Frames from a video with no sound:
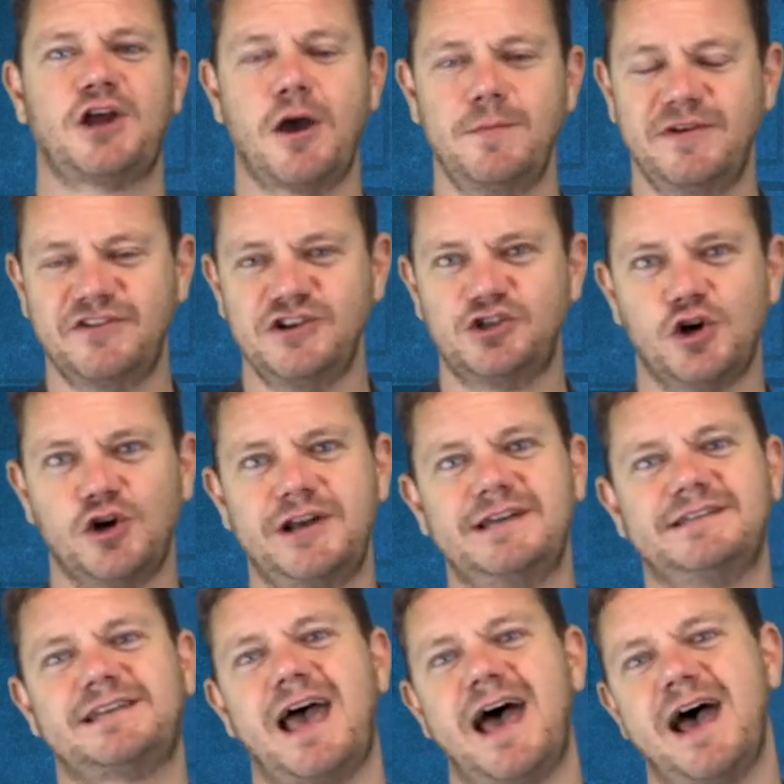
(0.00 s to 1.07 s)
Hope you've enjoyed
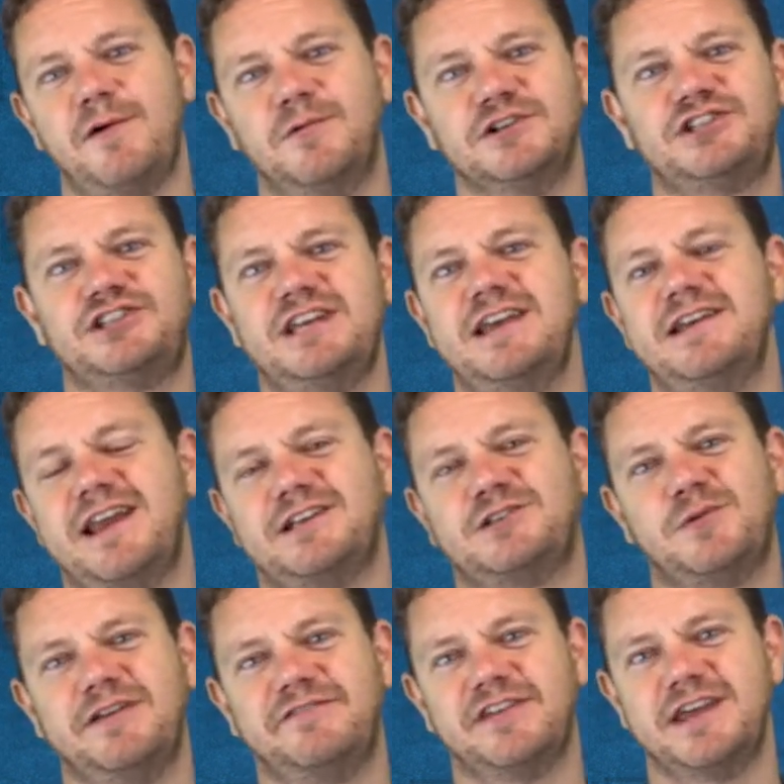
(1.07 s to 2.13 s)
it. We'll see you next
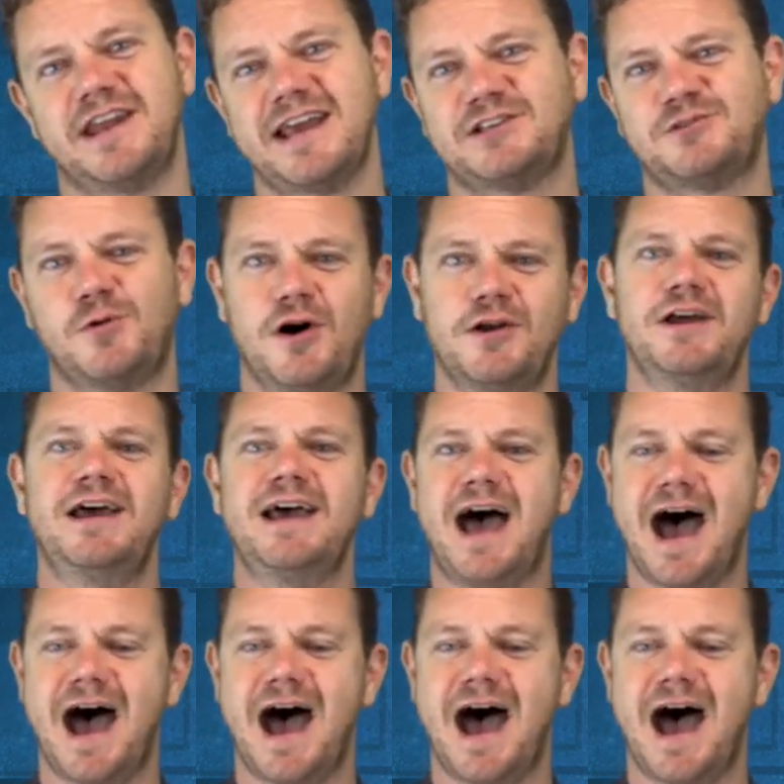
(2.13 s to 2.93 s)
week for the next one.